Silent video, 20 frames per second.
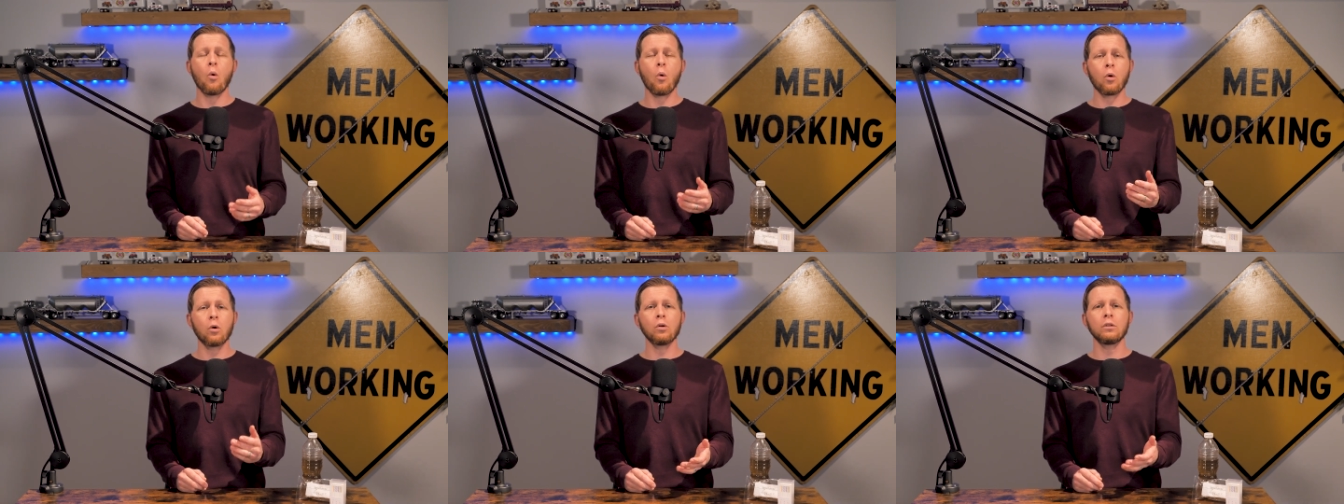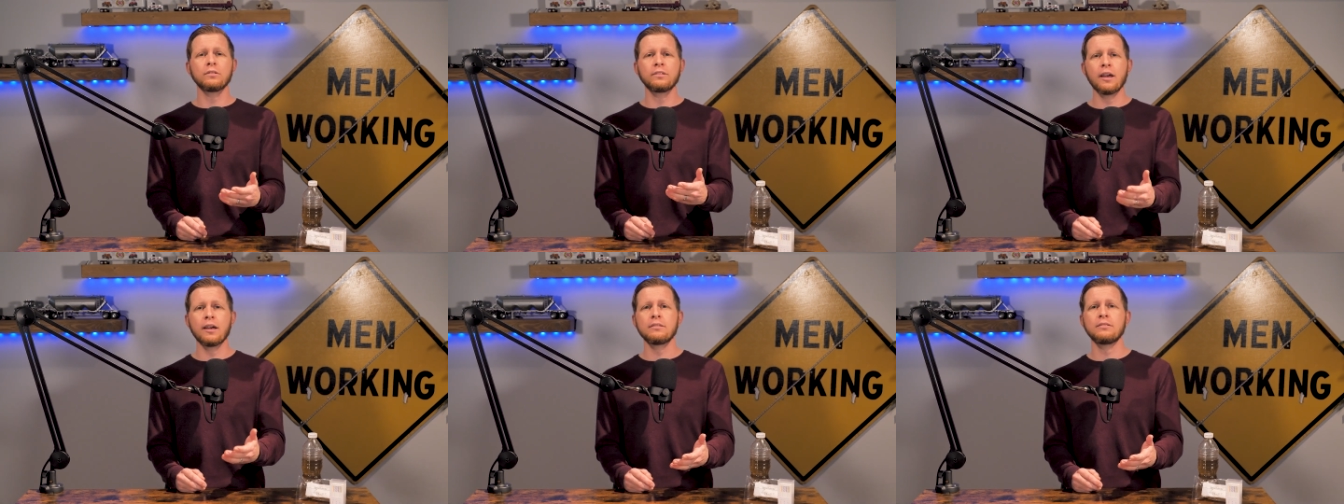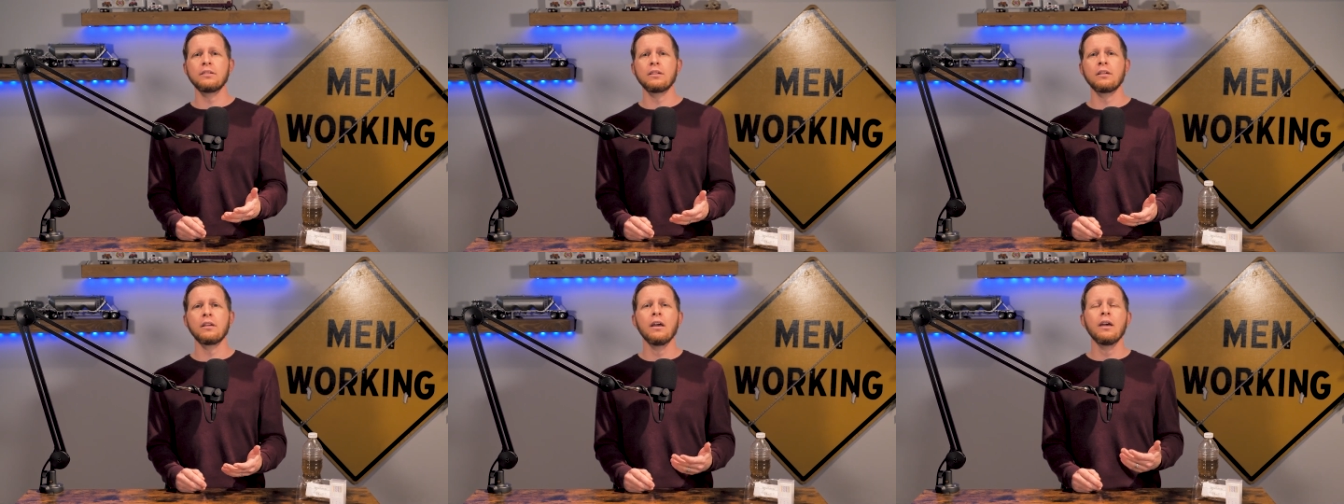oral
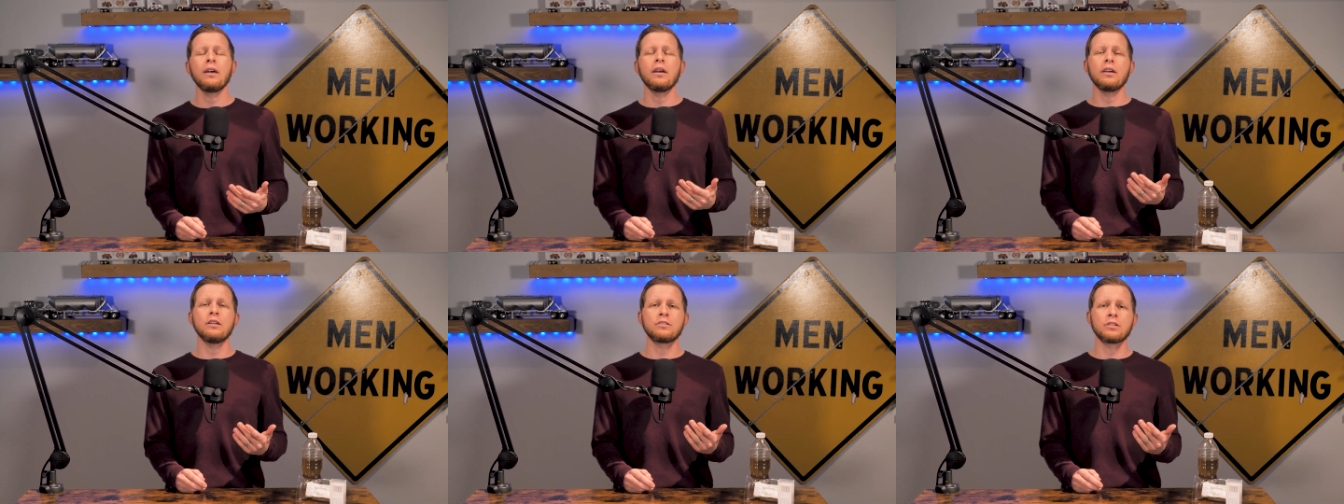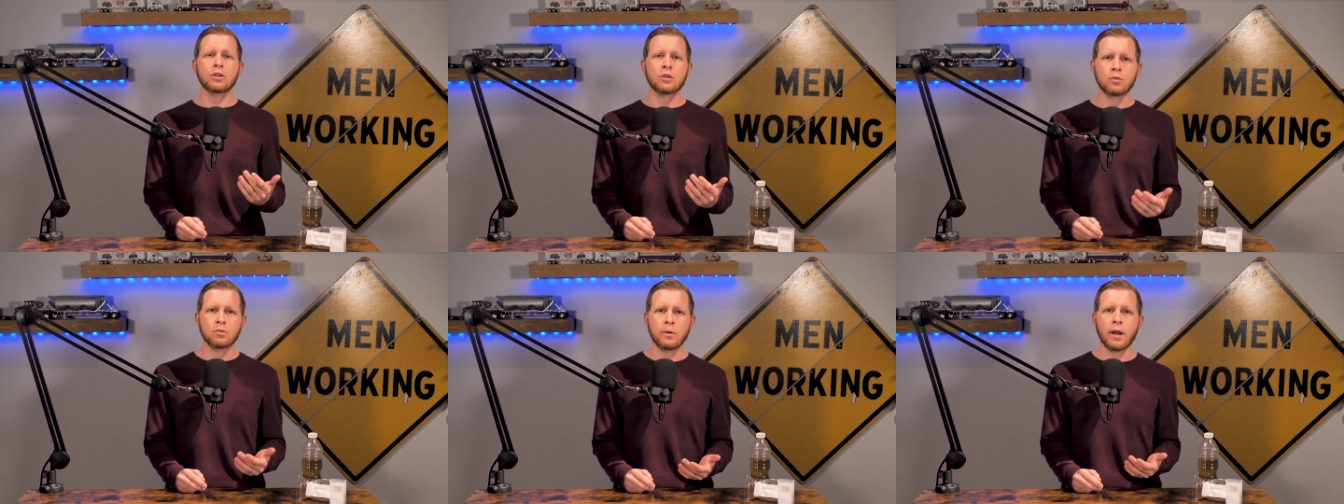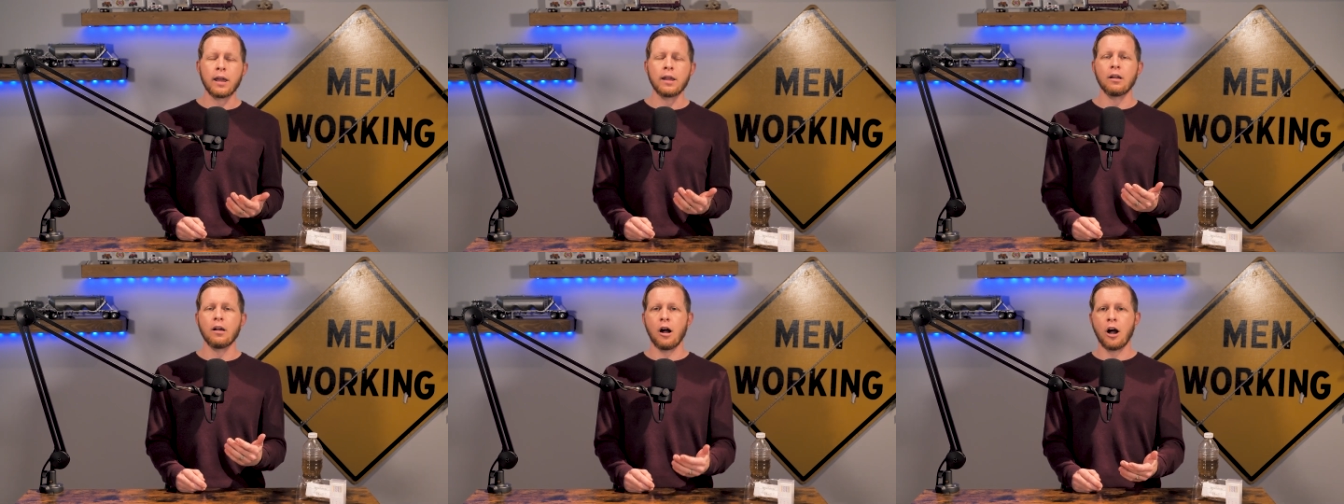testing is a
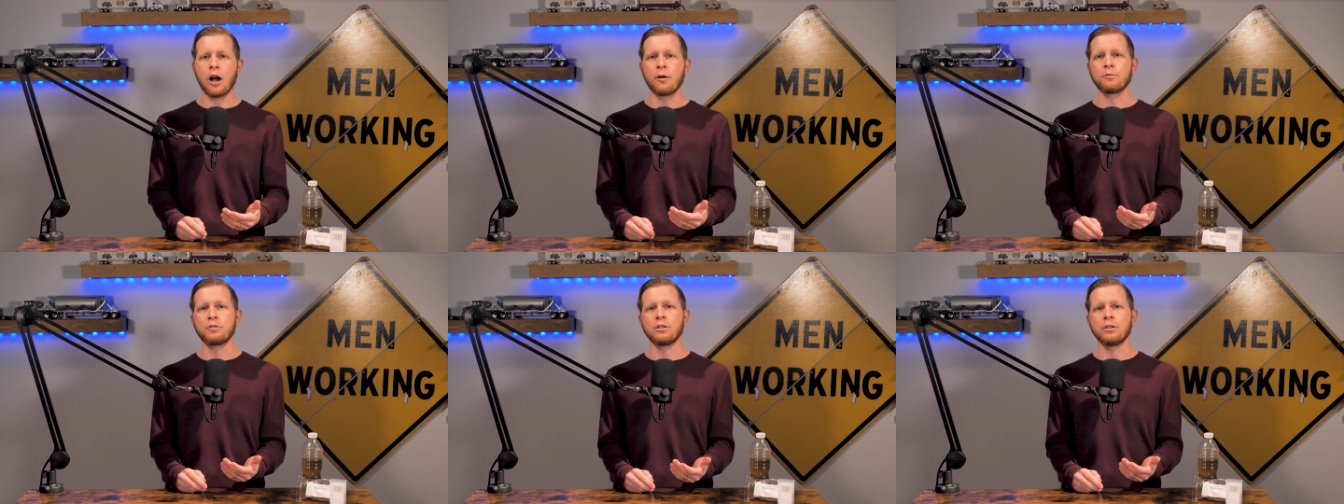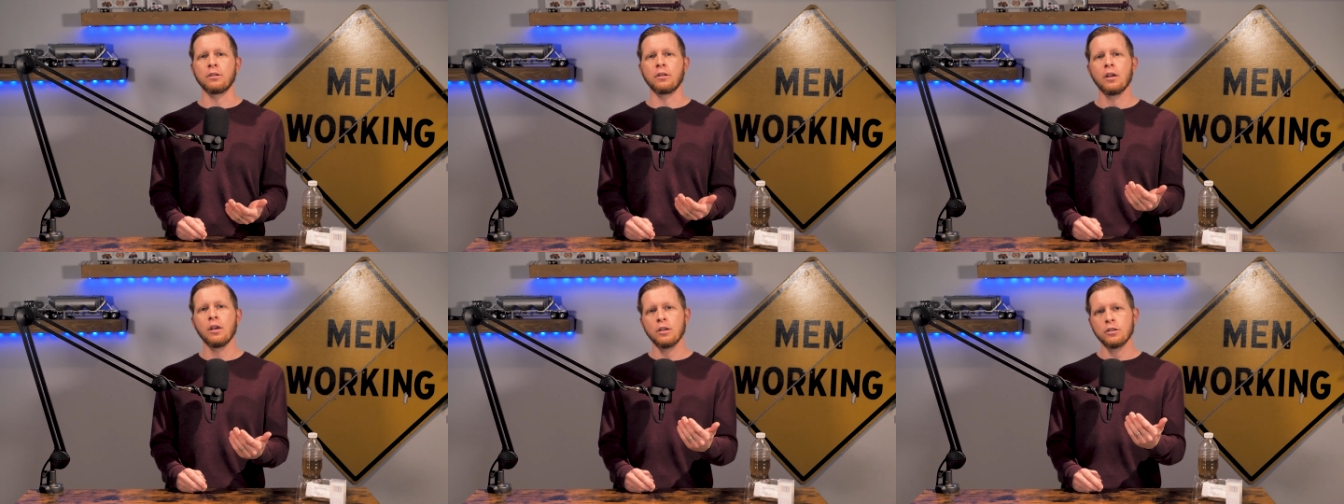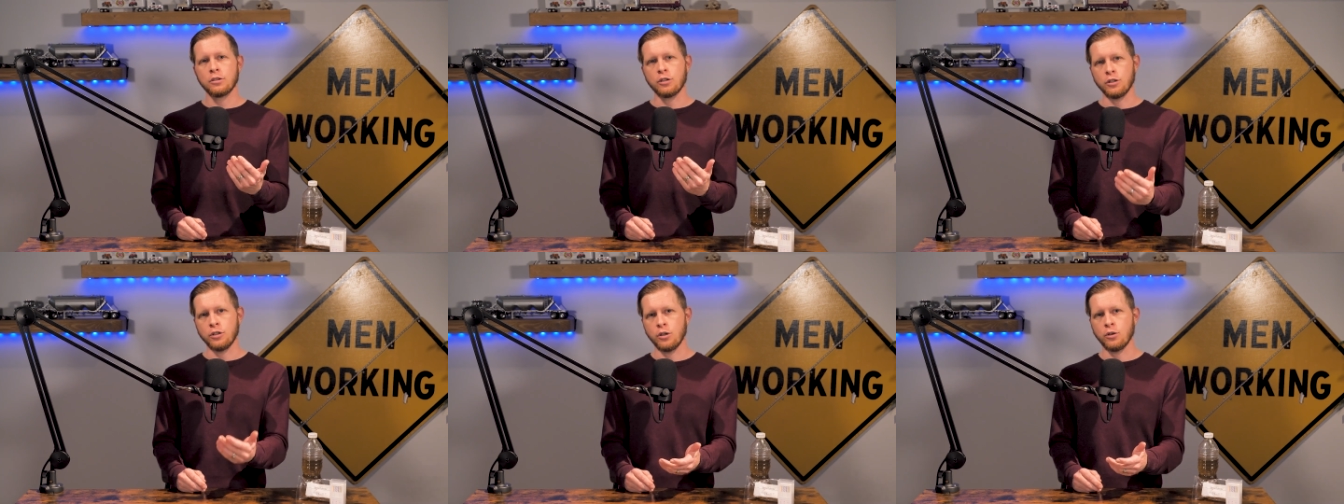great option
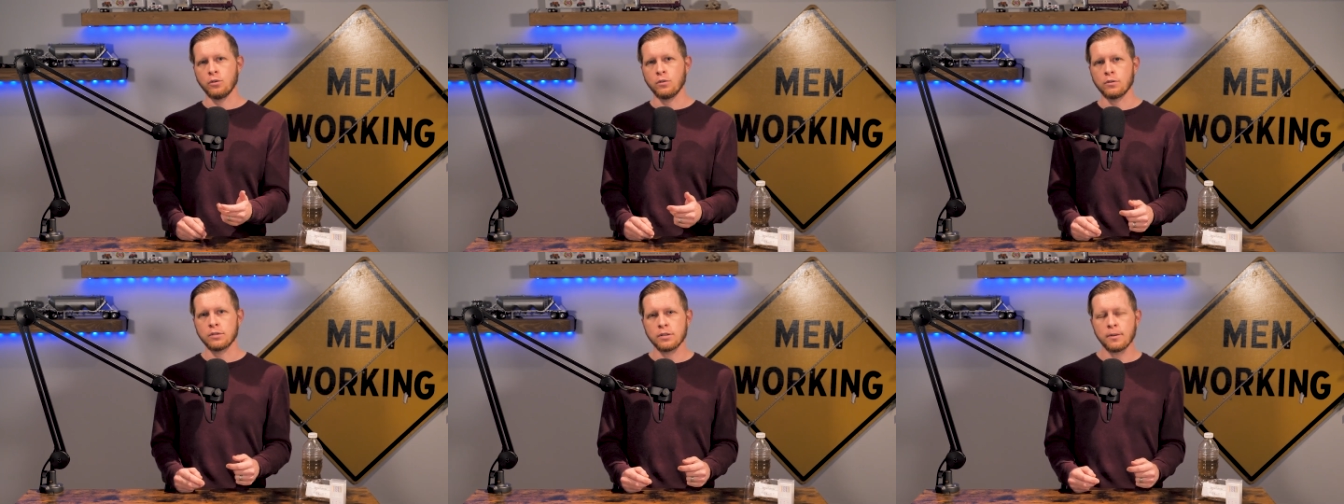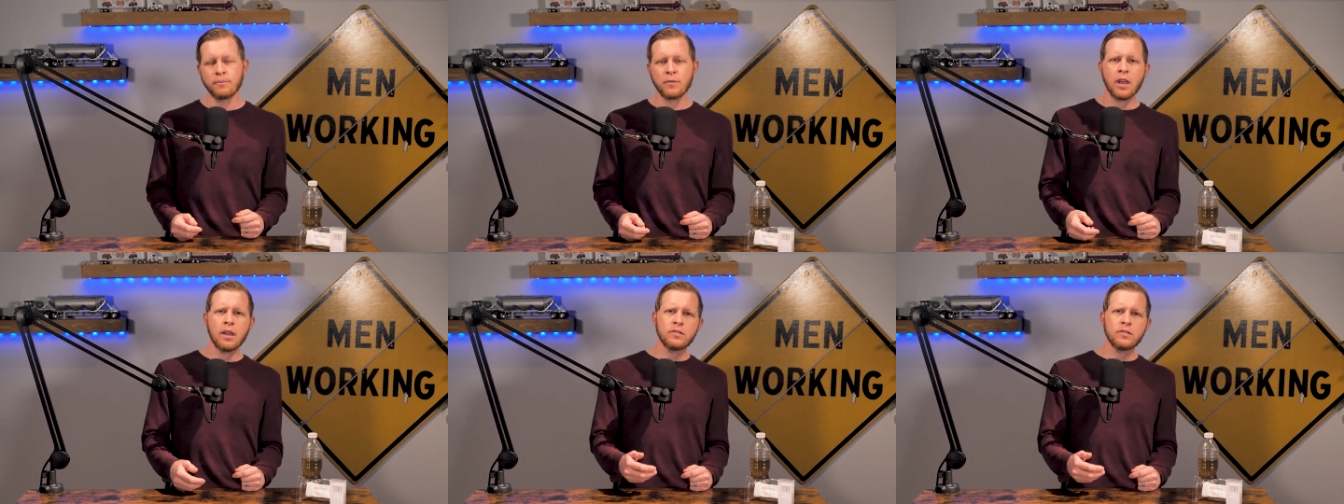to use.